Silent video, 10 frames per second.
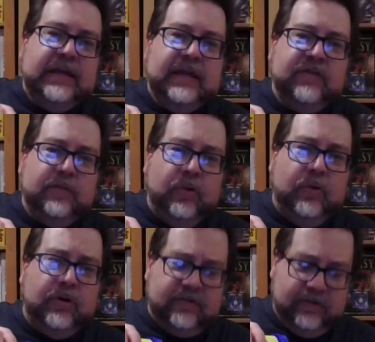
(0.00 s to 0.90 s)
even
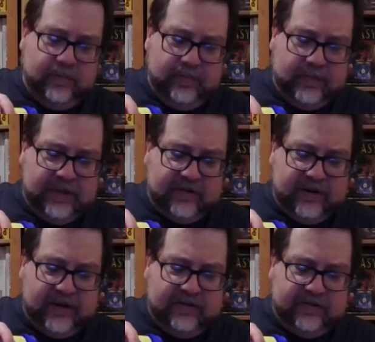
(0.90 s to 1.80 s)
more, so it gives it
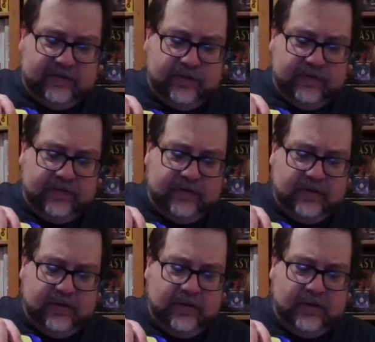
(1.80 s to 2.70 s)
a nice sort of
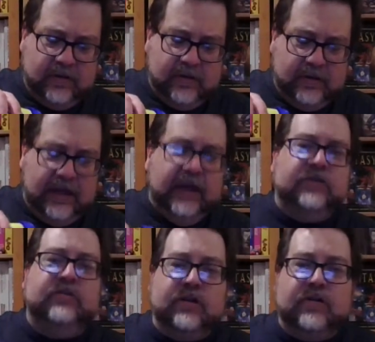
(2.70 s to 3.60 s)

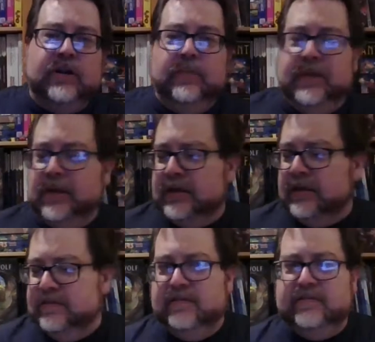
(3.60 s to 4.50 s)
extra creamy
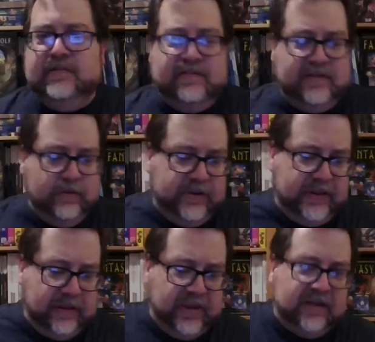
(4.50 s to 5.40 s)
consistency when
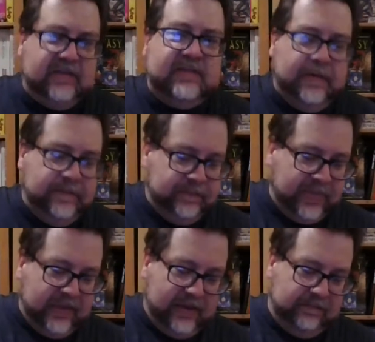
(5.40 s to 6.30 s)
they mix.
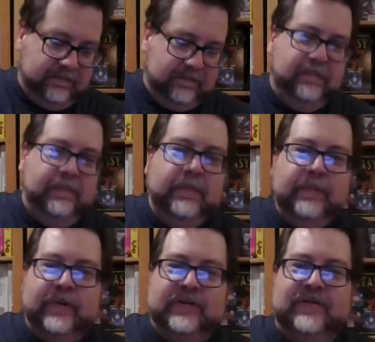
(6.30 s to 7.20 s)

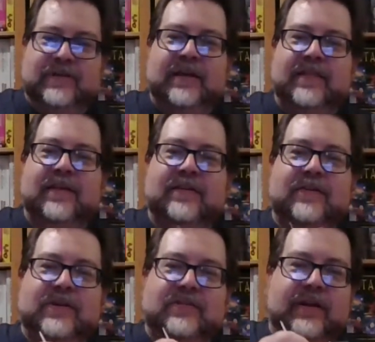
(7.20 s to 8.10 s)
Which is kind of the other
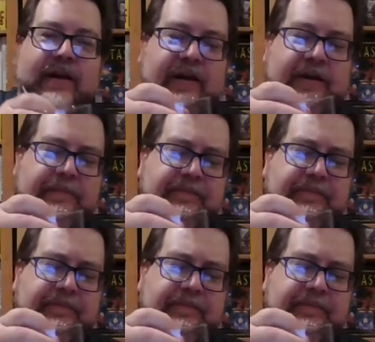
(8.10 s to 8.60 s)
reason I